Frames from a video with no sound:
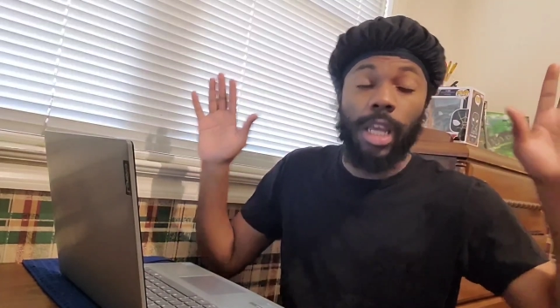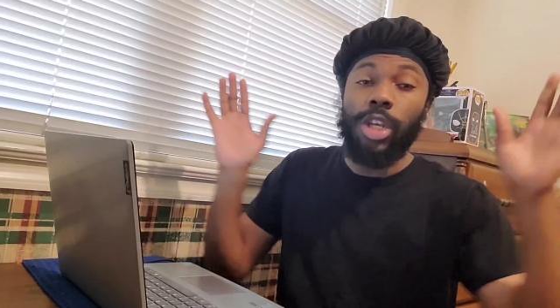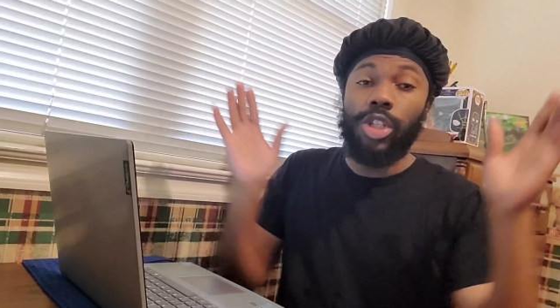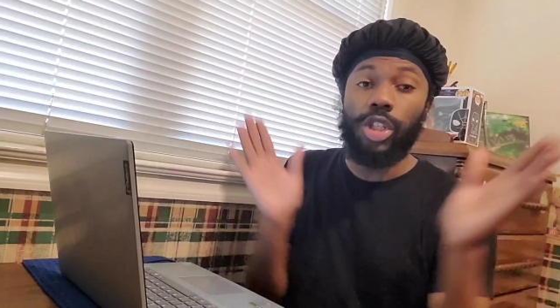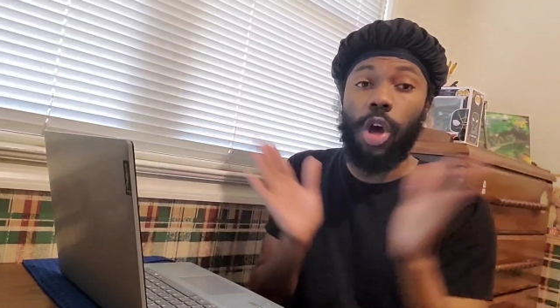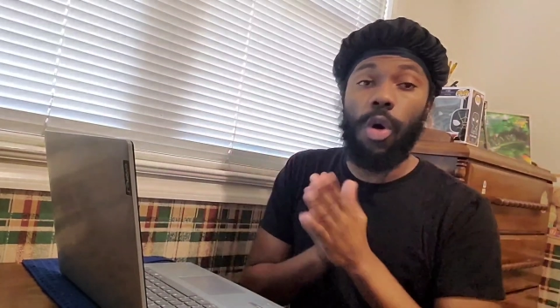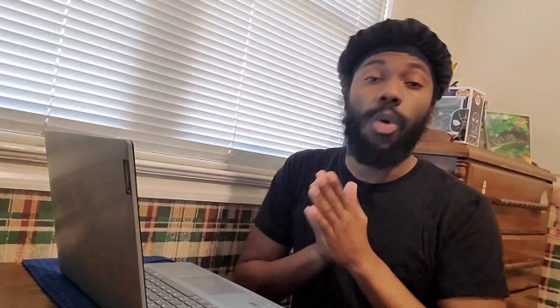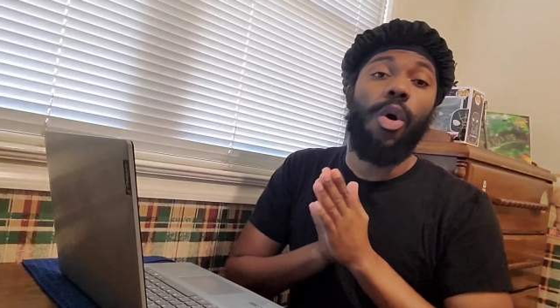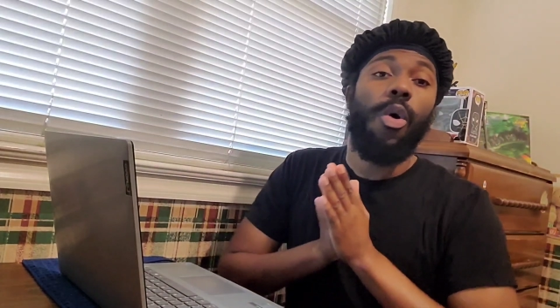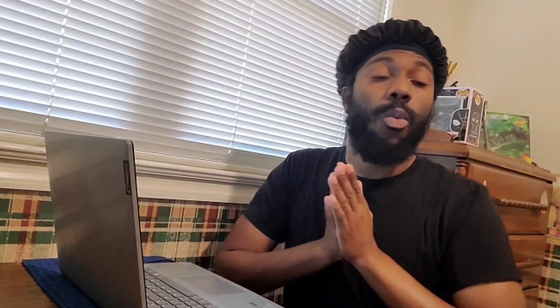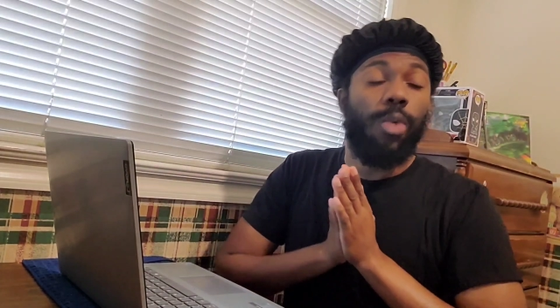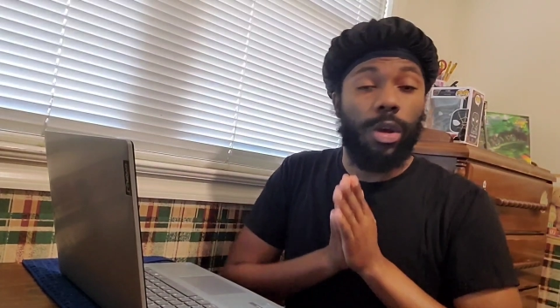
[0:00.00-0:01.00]
So,
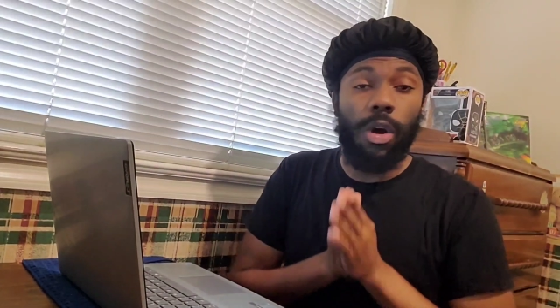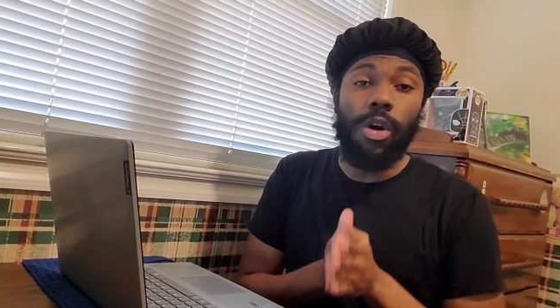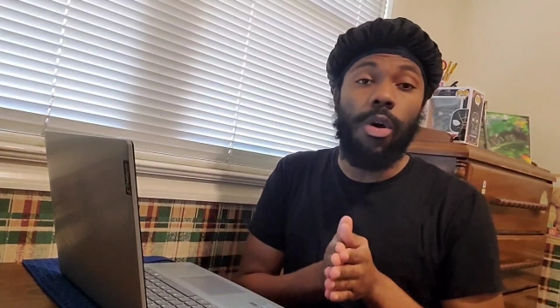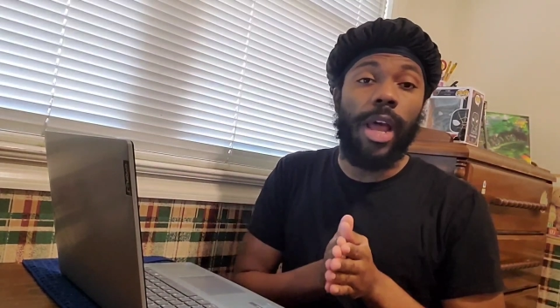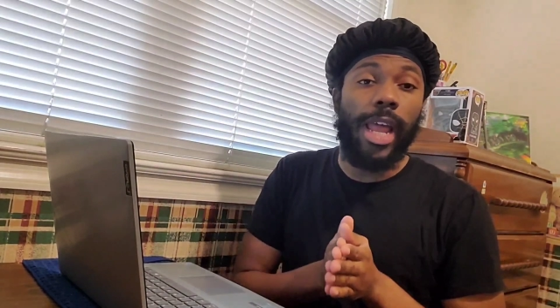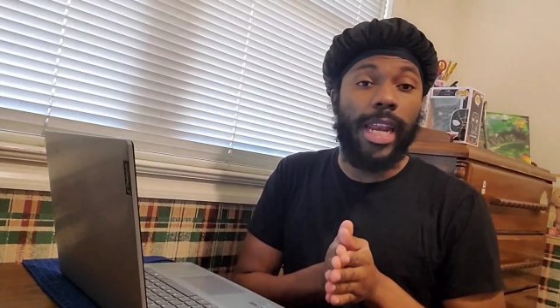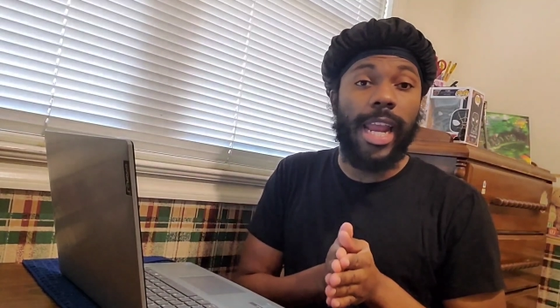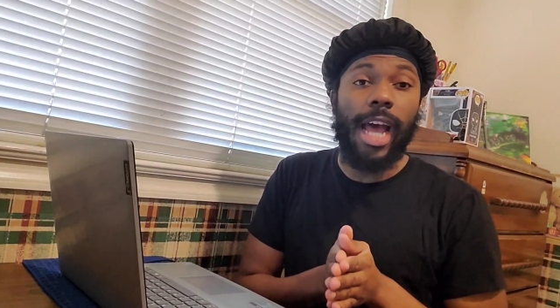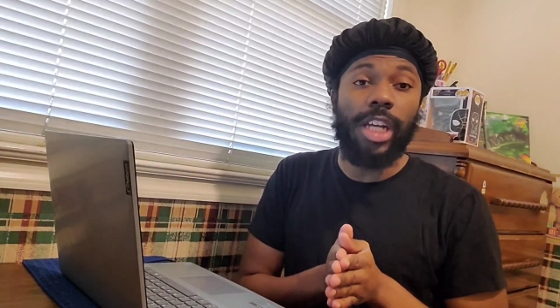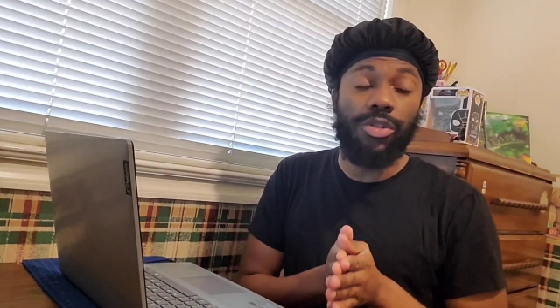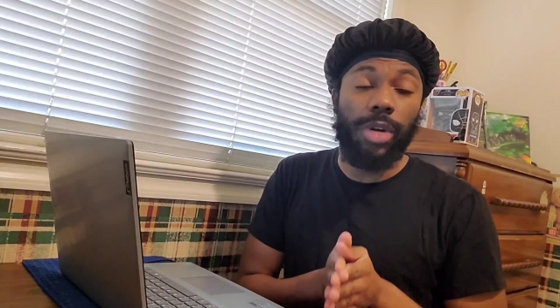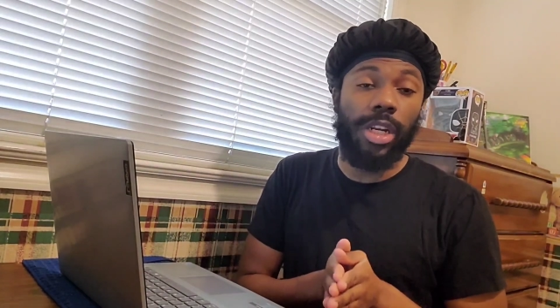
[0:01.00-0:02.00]
we gonna go ahead and
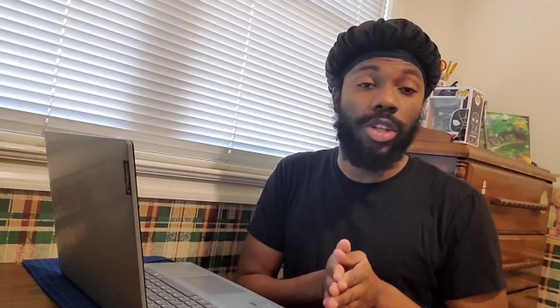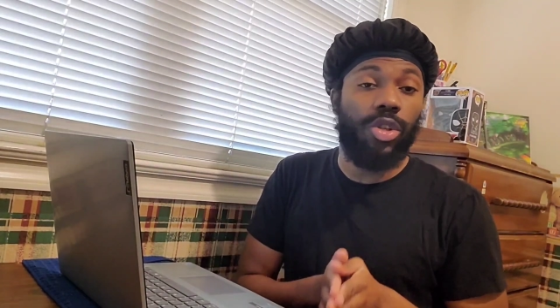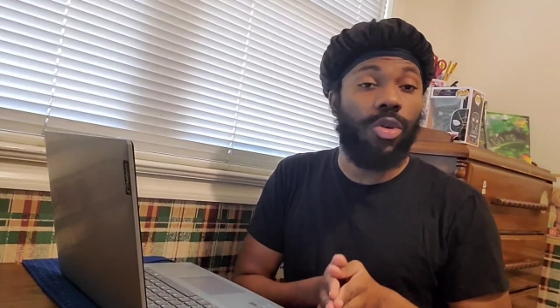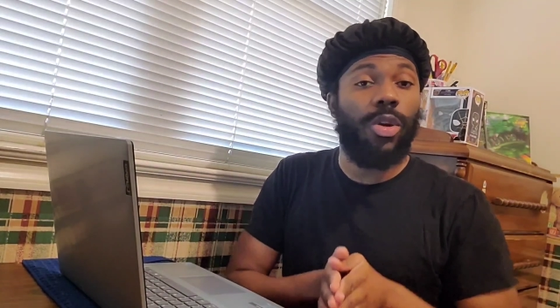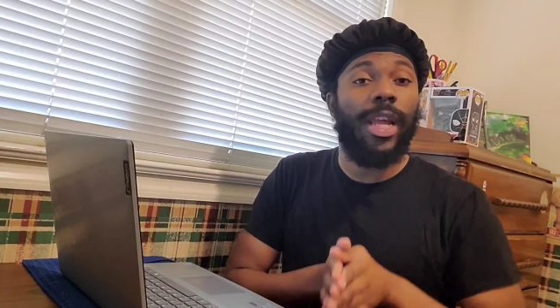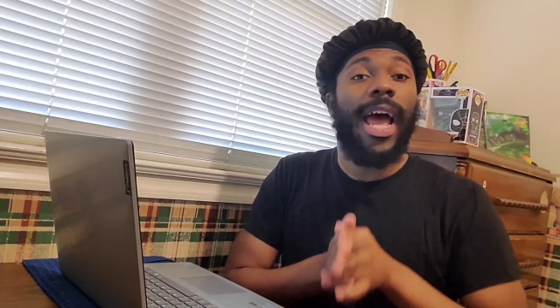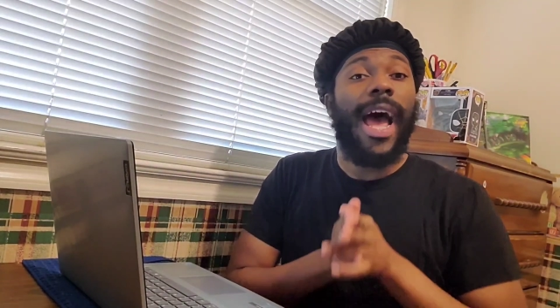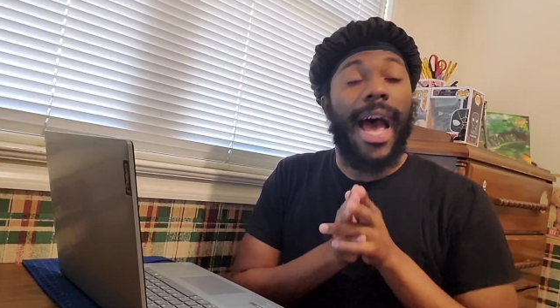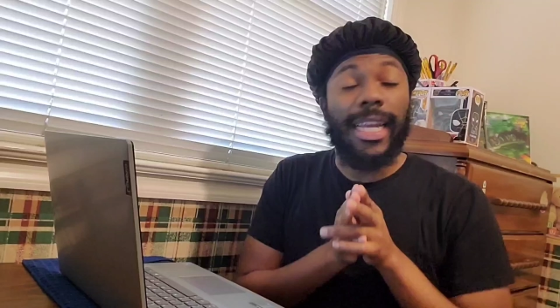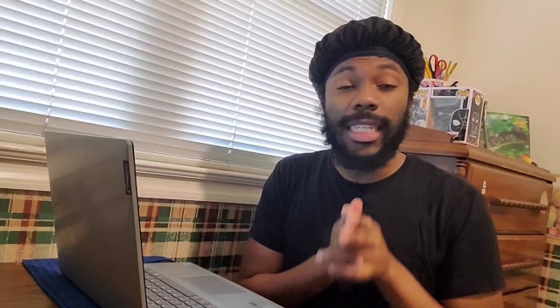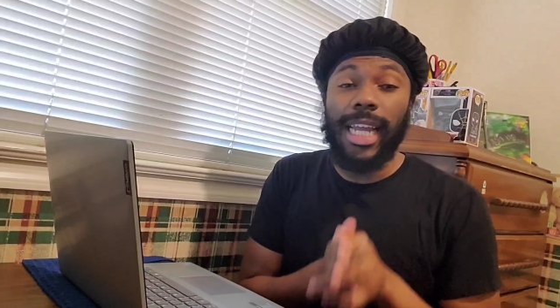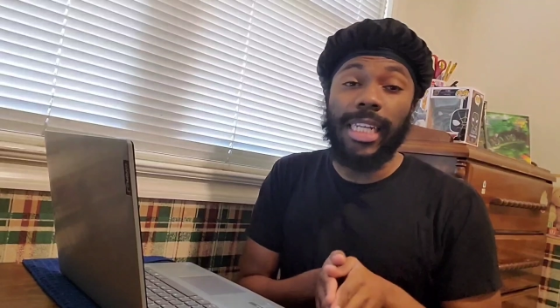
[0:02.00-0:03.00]
dive straight into it.
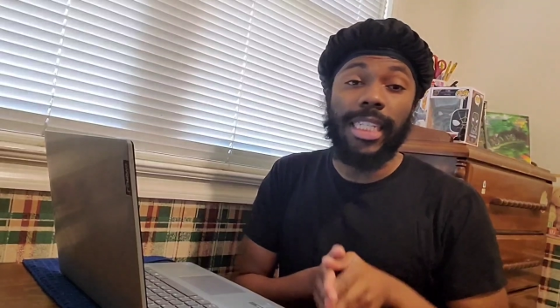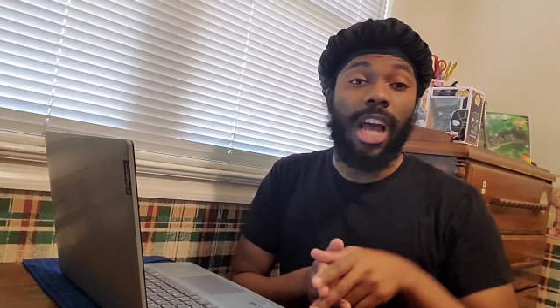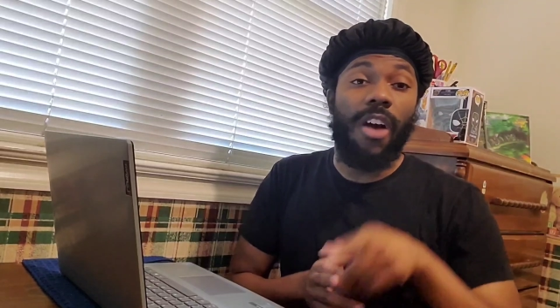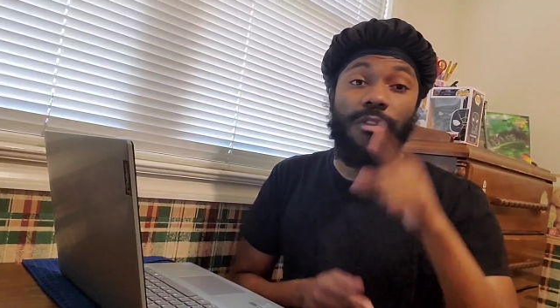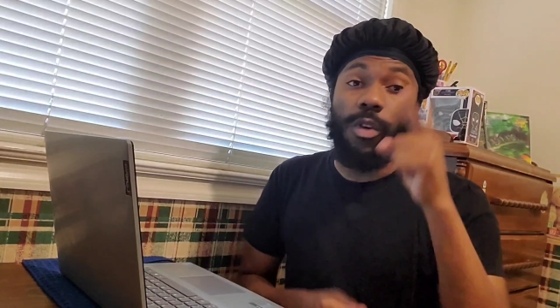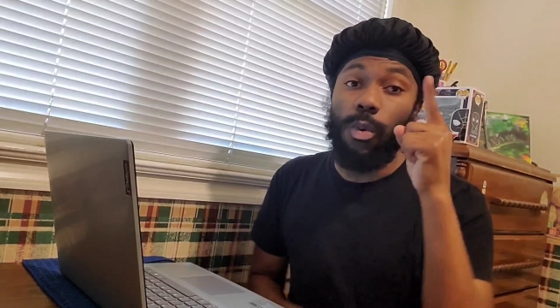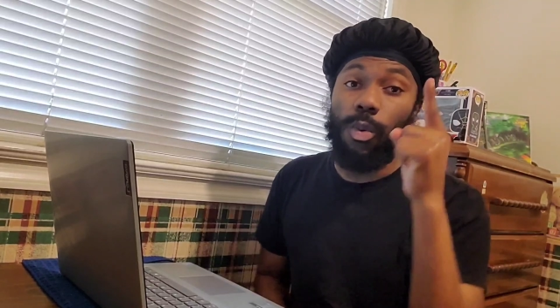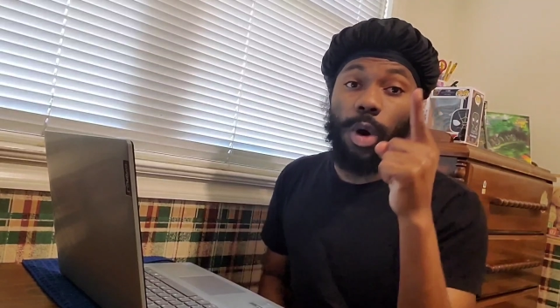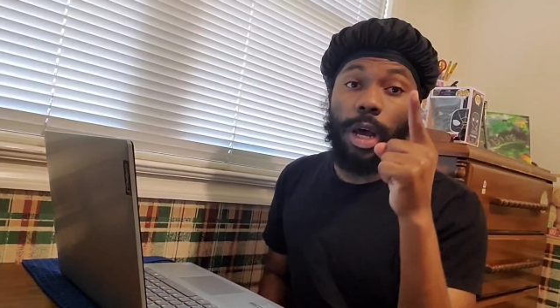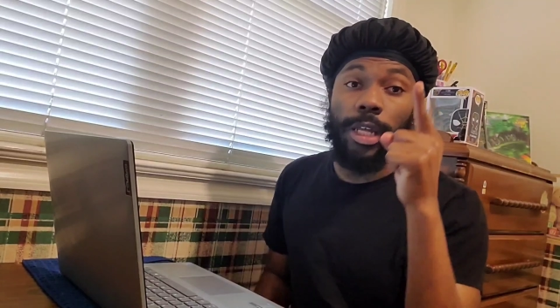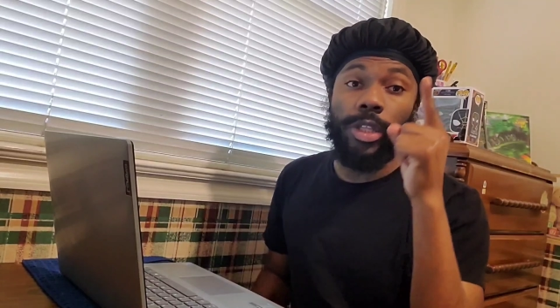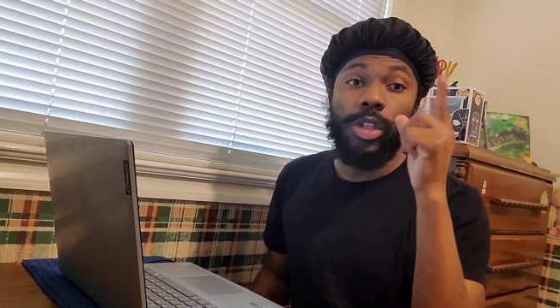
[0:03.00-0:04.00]
I just ask y'all for
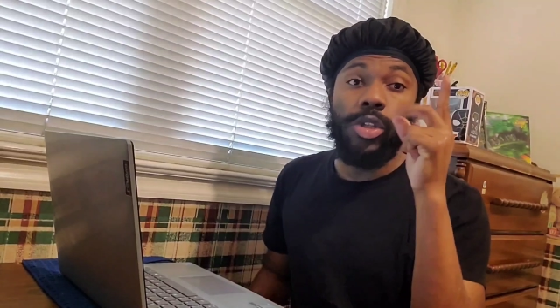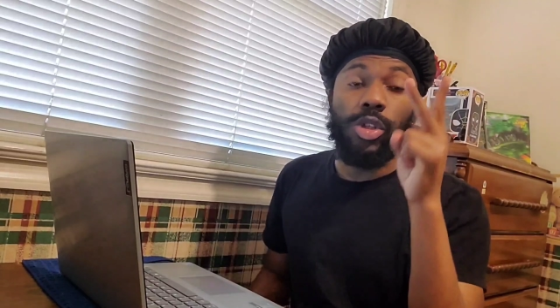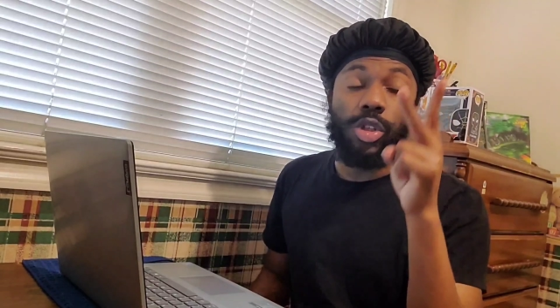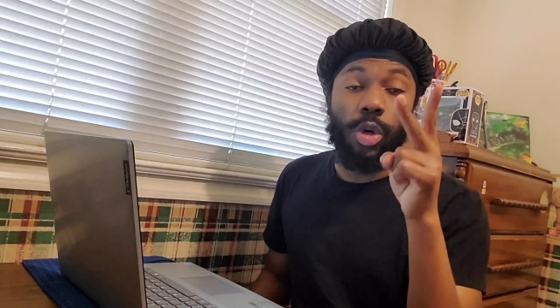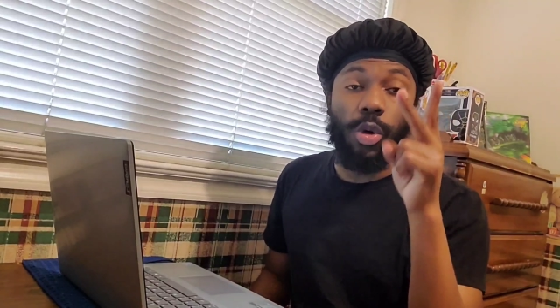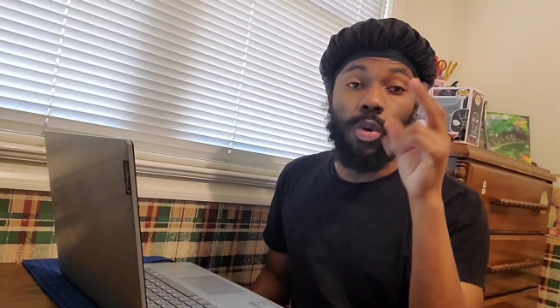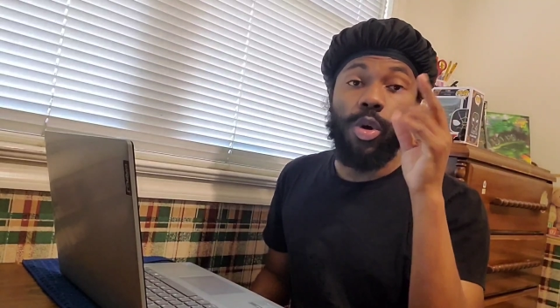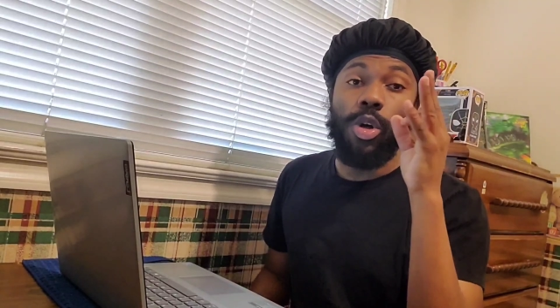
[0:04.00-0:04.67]
1, 2,